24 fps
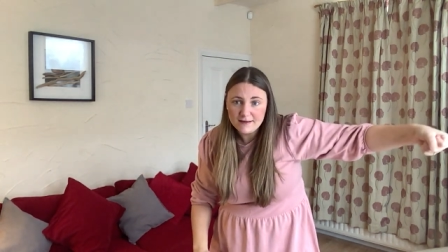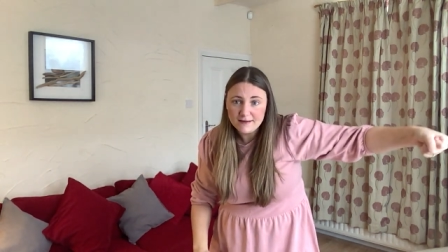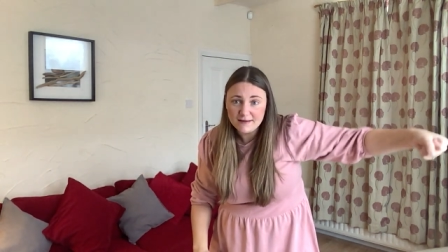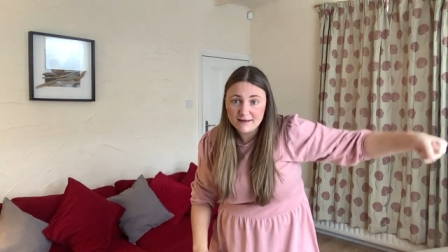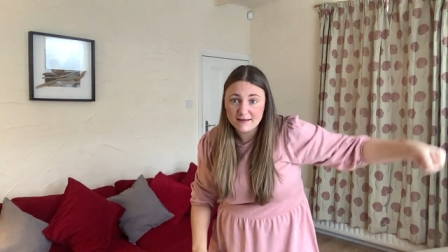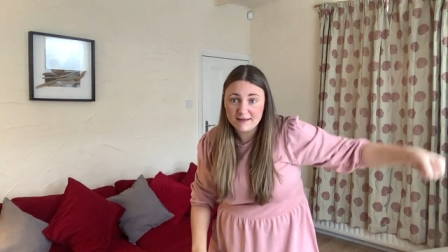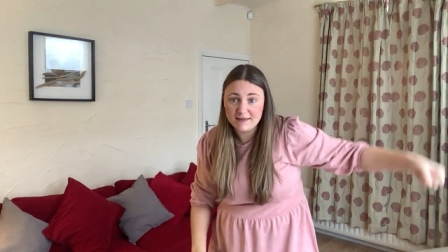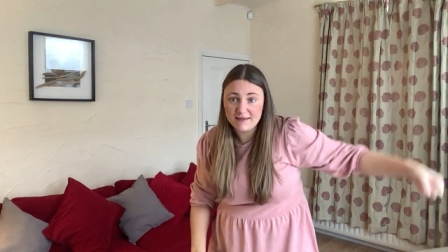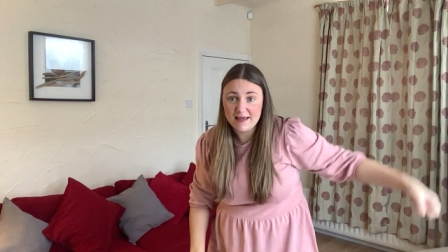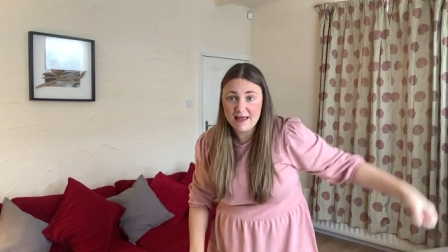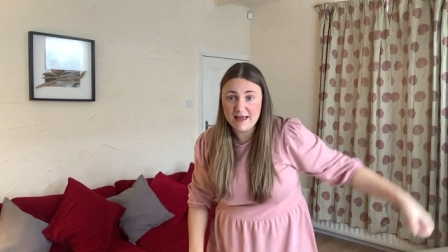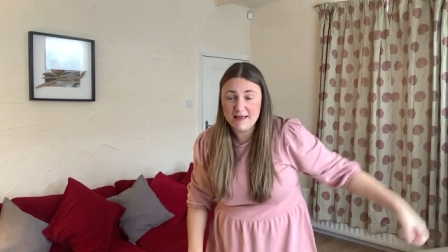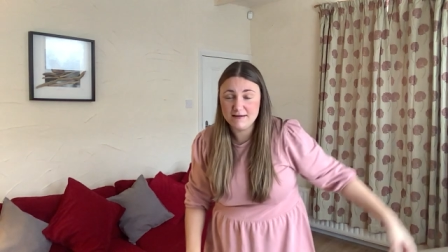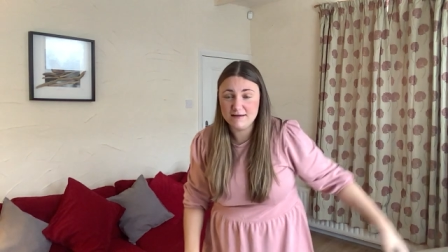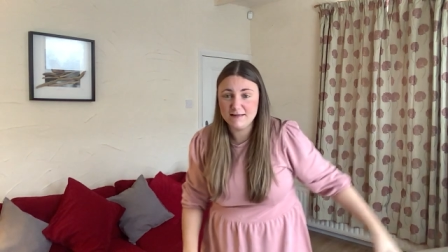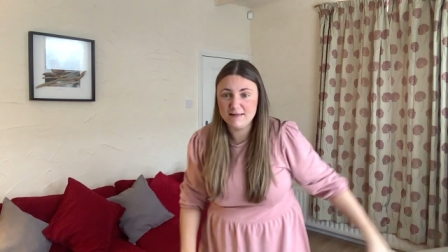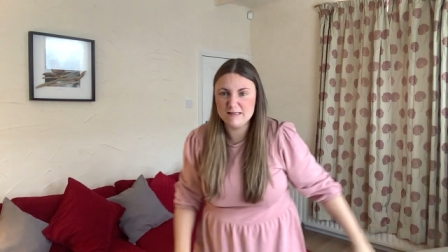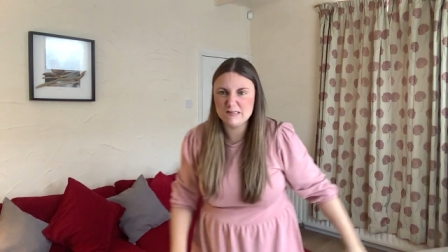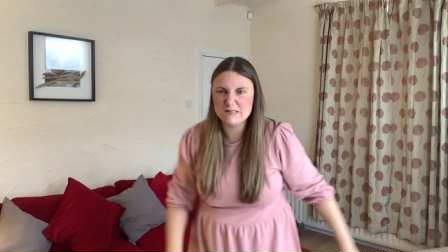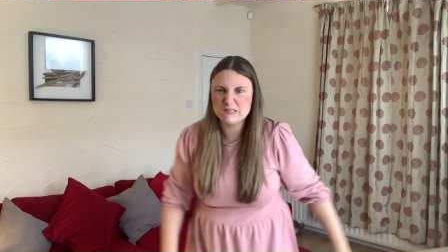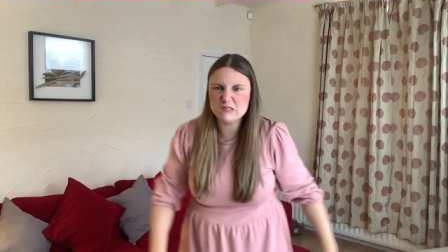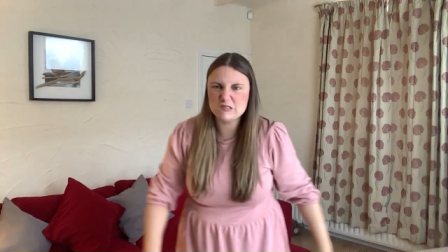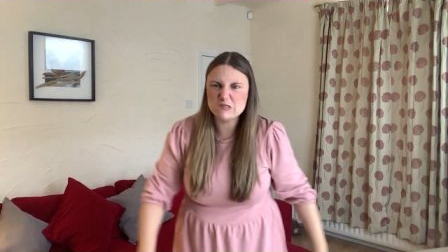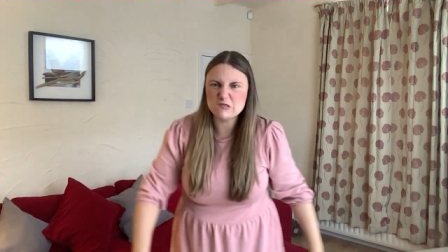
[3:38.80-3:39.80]
Again,
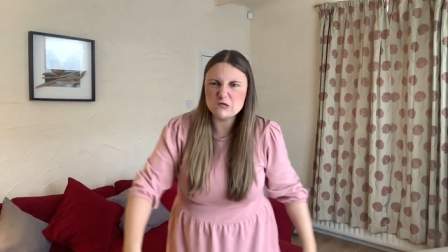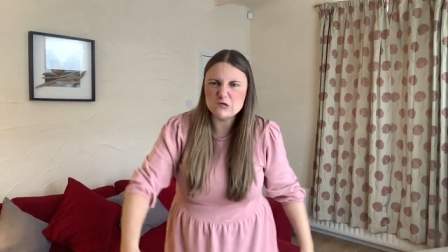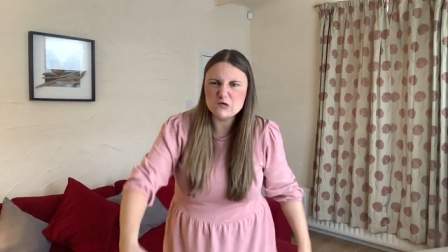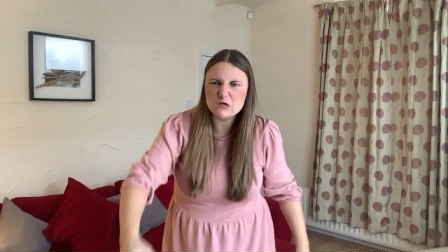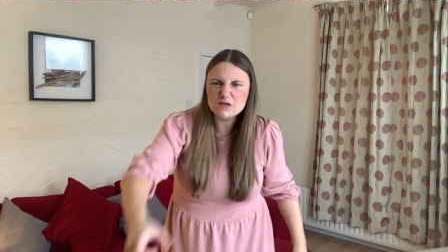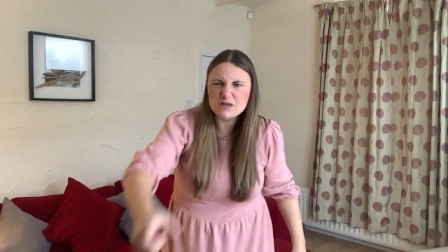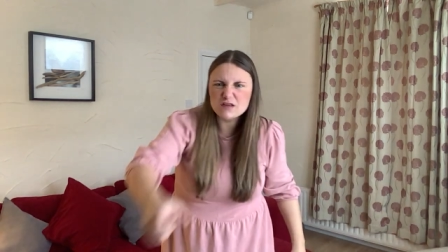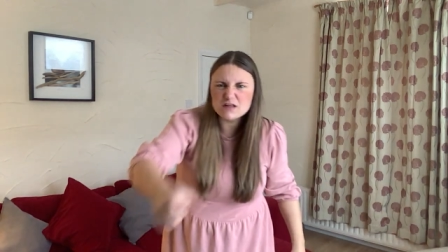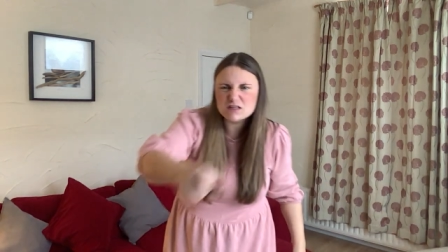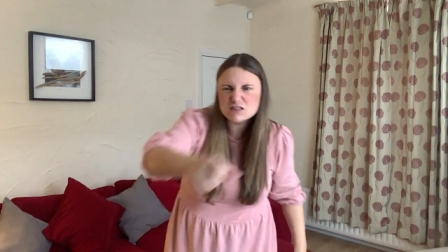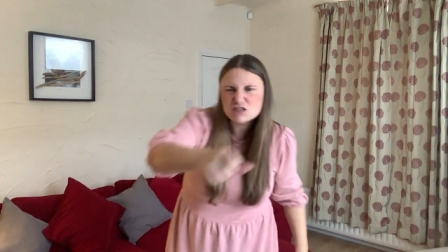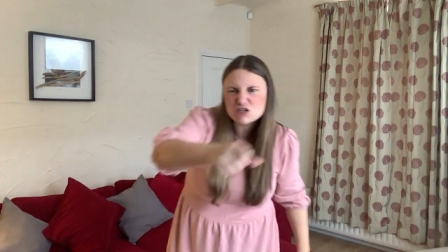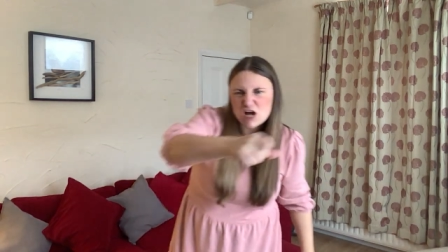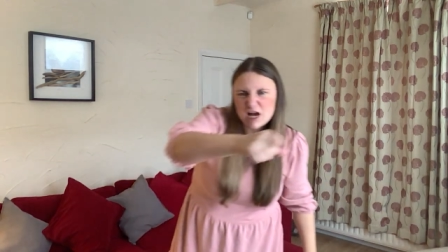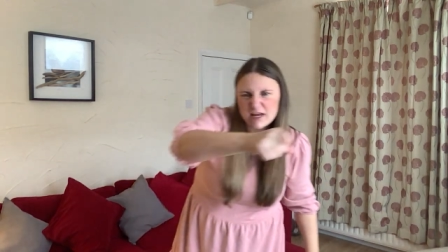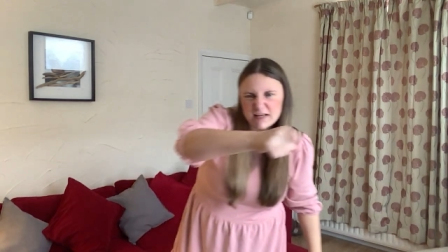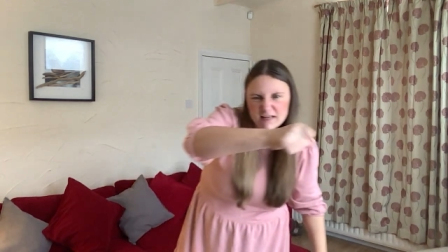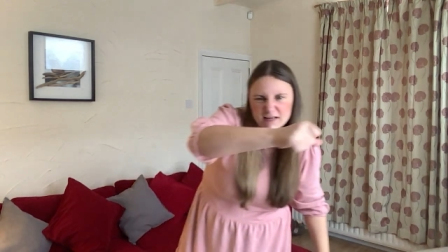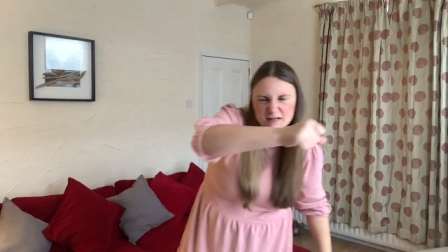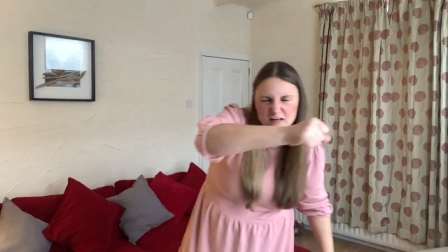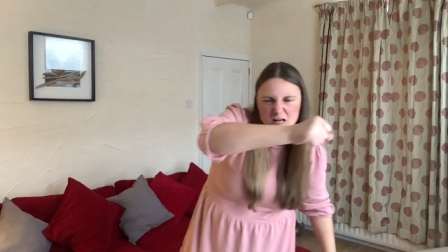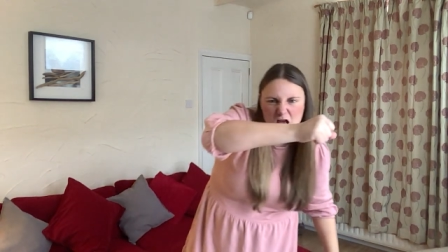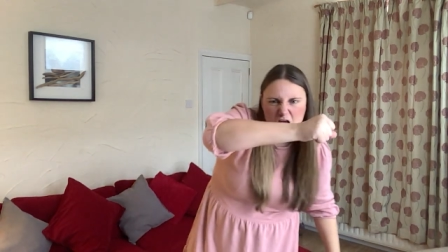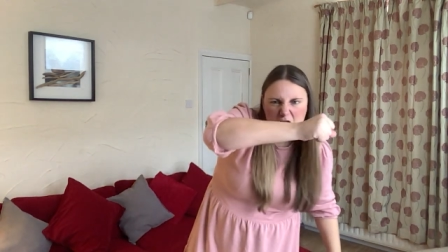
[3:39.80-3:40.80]
he saw the
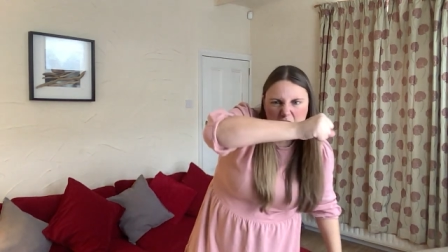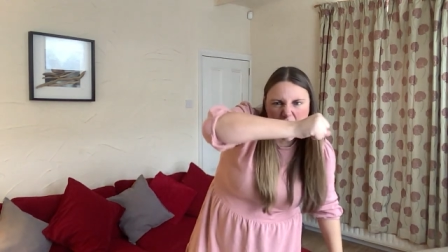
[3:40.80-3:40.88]
giant